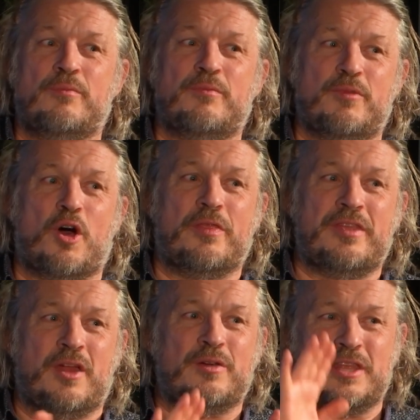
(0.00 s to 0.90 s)
not,
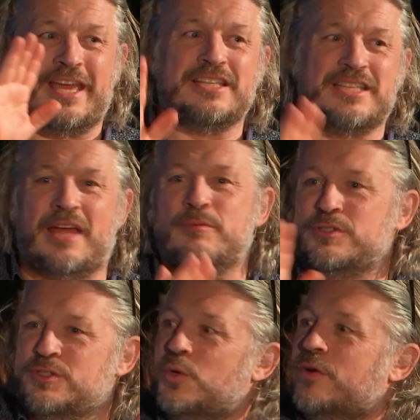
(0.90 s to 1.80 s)
you know, the internet
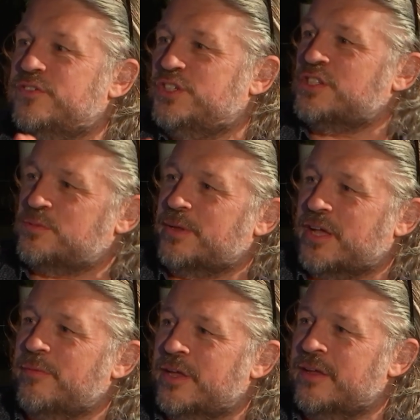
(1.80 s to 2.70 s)
was sort of just
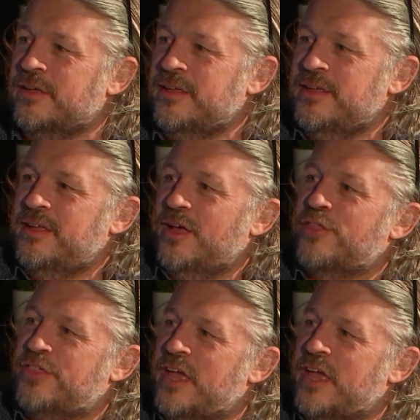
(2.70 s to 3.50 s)
becoming a